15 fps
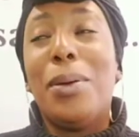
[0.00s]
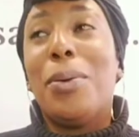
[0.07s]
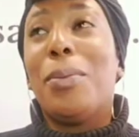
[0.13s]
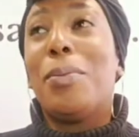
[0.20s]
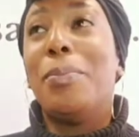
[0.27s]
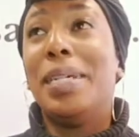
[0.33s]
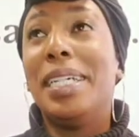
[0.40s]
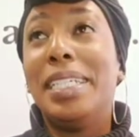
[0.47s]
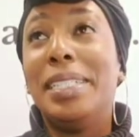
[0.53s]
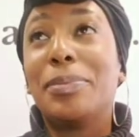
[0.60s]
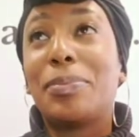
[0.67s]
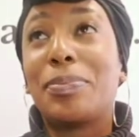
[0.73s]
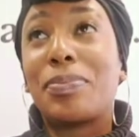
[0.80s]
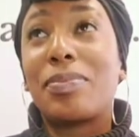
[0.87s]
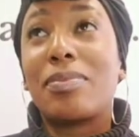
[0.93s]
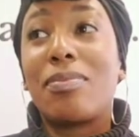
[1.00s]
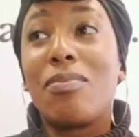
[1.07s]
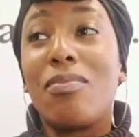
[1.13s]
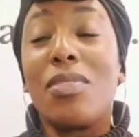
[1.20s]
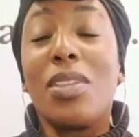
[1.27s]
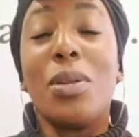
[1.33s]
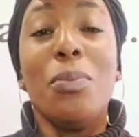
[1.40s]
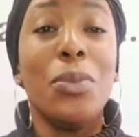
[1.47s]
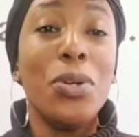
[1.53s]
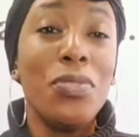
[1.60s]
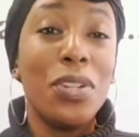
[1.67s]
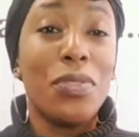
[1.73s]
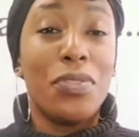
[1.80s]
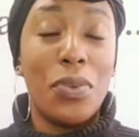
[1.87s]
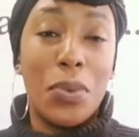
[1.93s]
But
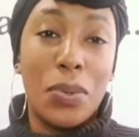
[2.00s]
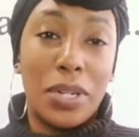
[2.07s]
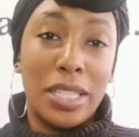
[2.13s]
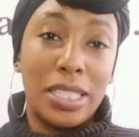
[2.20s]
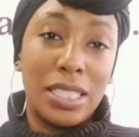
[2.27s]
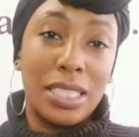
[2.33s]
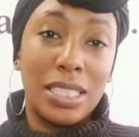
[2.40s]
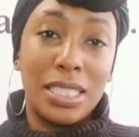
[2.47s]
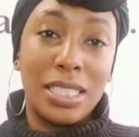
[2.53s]
moving forward,